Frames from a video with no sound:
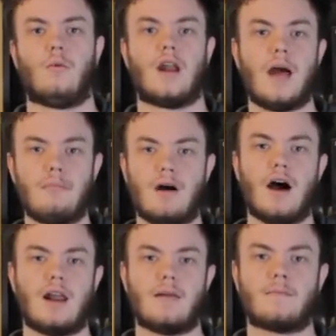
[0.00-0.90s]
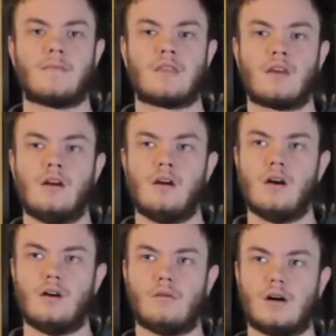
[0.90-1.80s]
when I bought it,
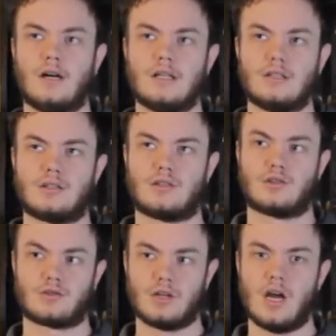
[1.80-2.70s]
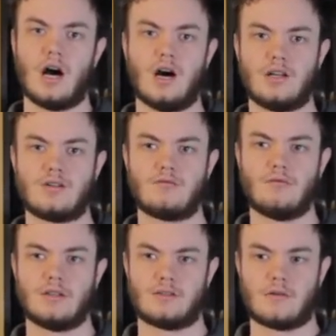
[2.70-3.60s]
was
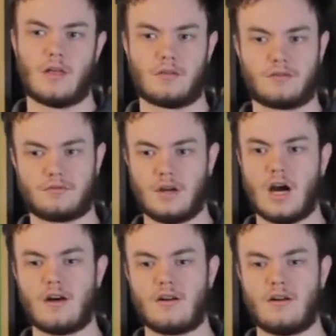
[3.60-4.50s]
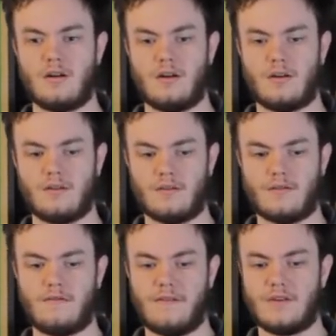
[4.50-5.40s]
around
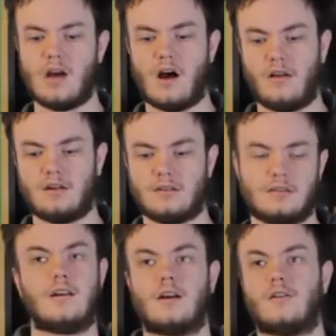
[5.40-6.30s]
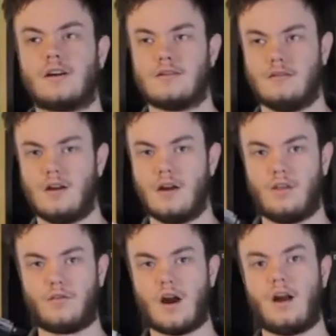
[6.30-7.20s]
$350. Correction,
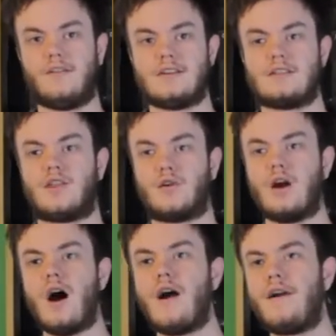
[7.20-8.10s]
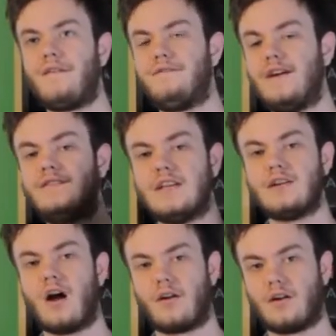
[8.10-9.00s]
This is a
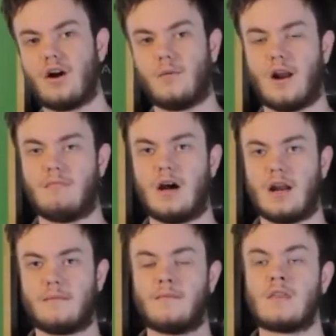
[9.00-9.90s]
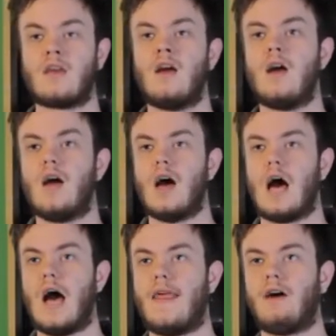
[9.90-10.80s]
$315 card when I bought it.
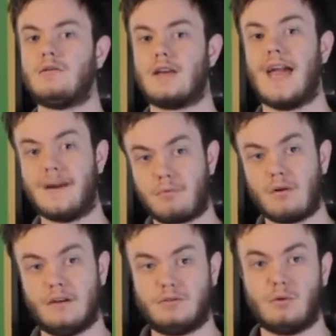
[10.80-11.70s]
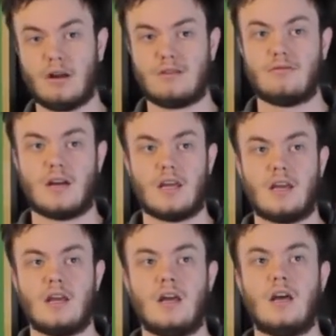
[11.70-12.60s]
That was April of 2020.
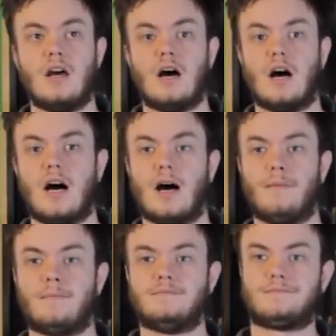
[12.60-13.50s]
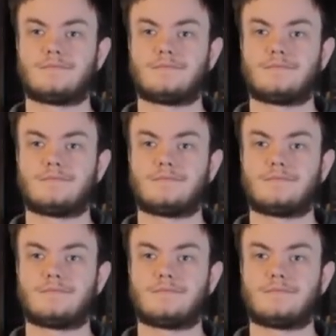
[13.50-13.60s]
Now